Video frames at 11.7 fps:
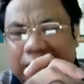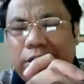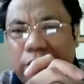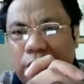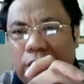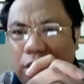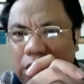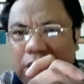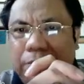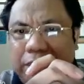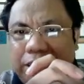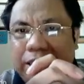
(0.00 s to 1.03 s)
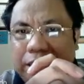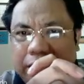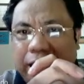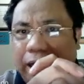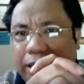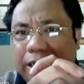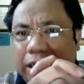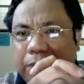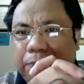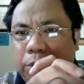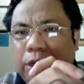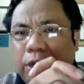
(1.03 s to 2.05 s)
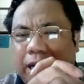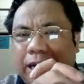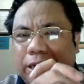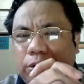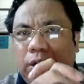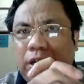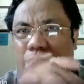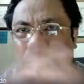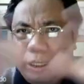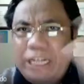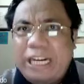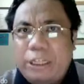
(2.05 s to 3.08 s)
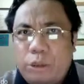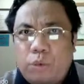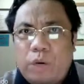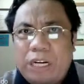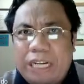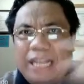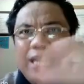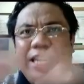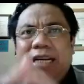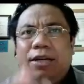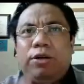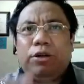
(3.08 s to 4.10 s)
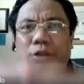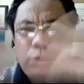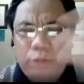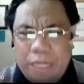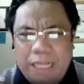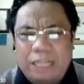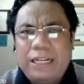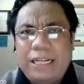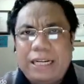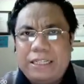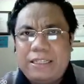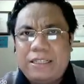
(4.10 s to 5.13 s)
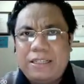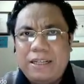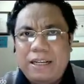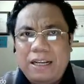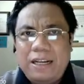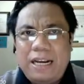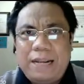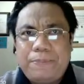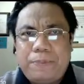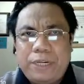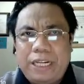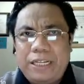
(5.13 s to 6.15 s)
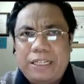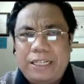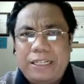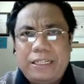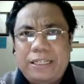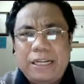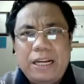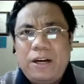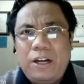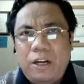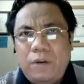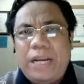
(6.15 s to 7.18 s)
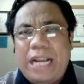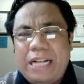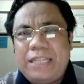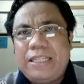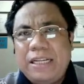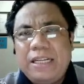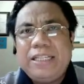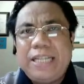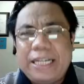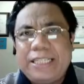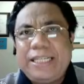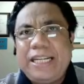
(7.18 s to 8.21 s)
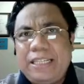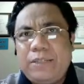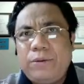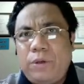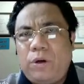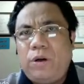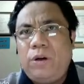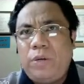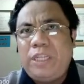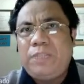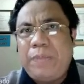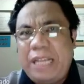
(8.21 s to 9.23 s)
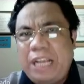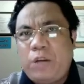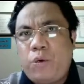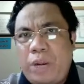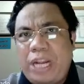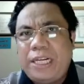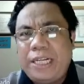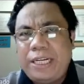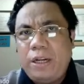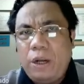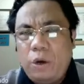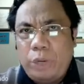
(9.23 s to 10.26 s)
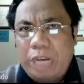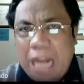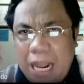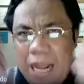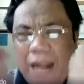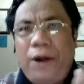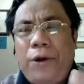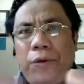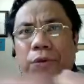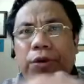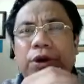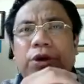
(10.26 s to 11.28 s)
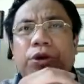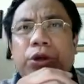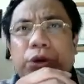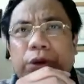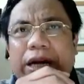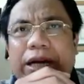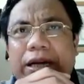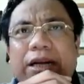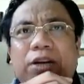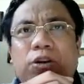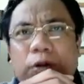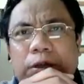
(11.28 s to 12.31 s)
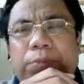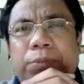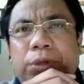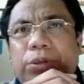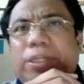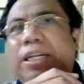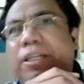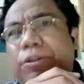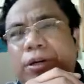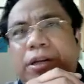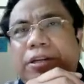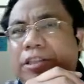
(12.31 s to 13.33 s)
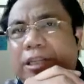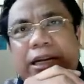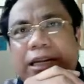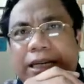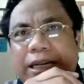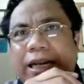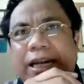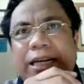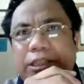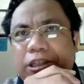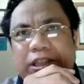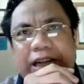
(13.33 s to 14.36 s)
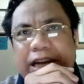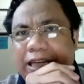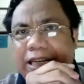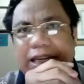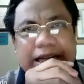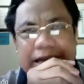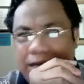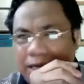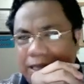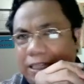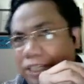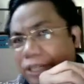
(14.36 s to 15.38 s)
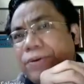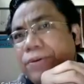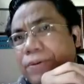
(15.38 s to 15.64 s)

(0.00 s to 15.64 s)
could only be generated if you are actually good into one area or two areas. Like, for instance, always, success would always be equated with how you are contributing to the society and the society acknowledges you.